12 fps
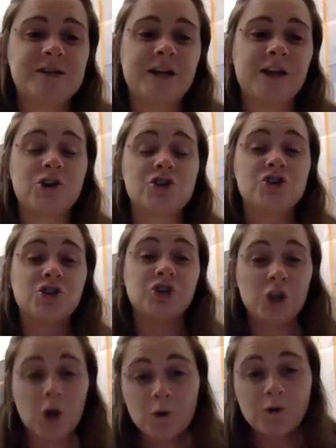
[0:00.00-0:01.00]
they are
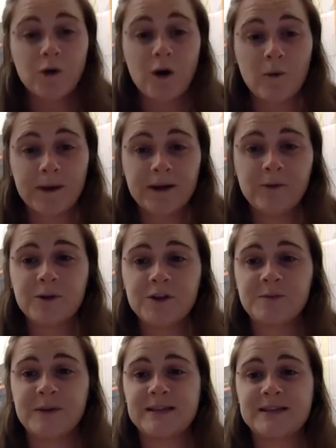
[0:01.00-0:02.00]
slow growing,
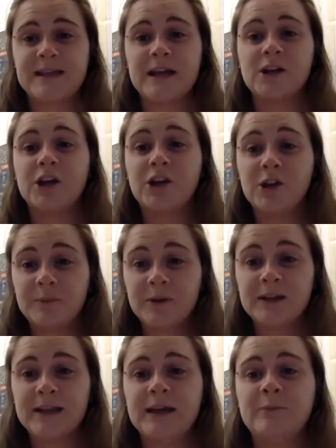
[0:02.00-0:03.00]
which means they
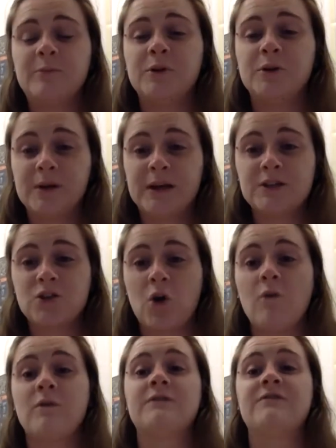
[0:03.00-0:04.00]
accumulate pollutants
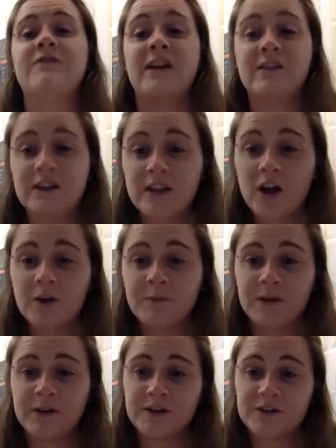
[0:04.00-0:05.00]
over very long
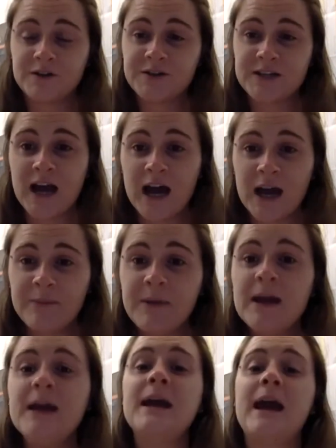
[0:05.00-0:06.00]
periods of time.
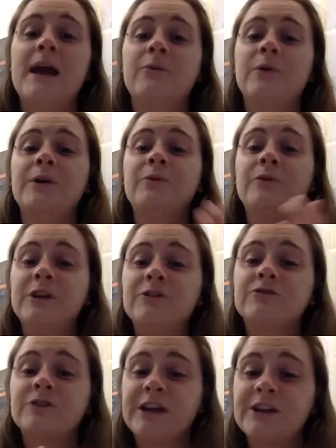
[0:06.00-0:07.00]
And when we
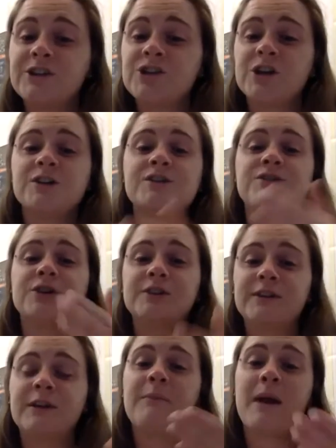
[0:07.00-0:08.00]
reach a
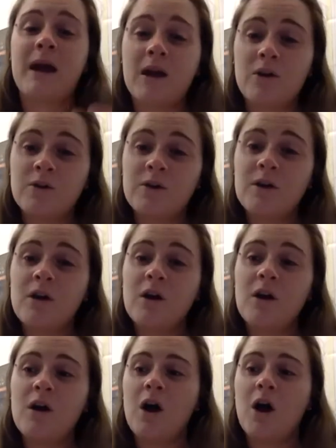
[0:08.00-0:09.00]
certain amount
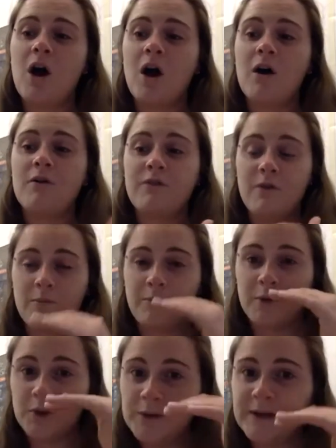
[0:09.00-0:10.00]
of
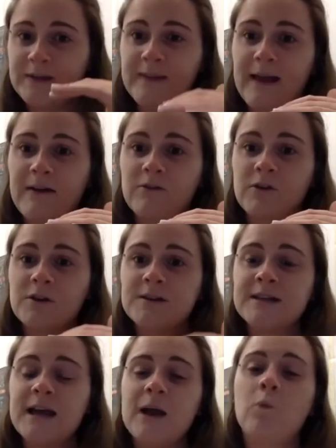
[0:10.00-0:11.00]
pollutant
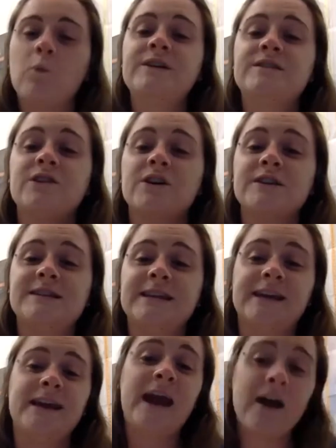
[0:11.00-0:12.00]
levels, we start
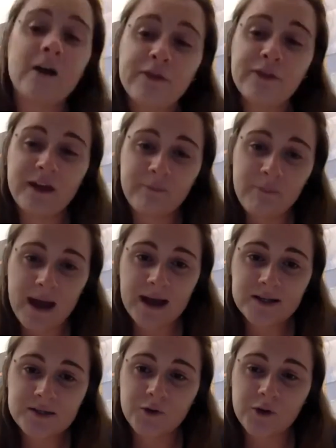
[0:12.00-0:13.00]
seeing health
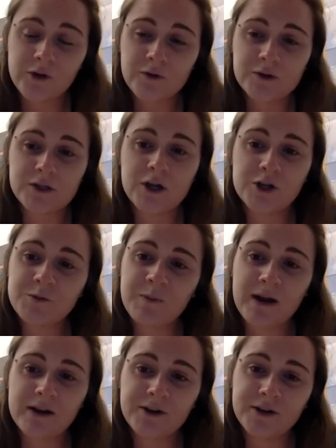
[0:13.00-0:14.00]
impacts for those large
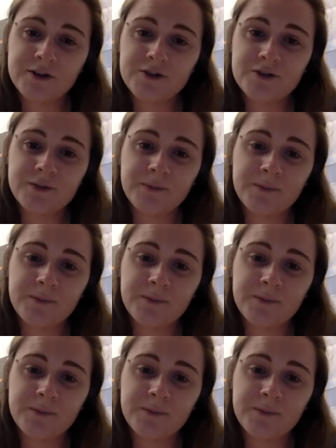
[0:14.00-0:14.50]
predators.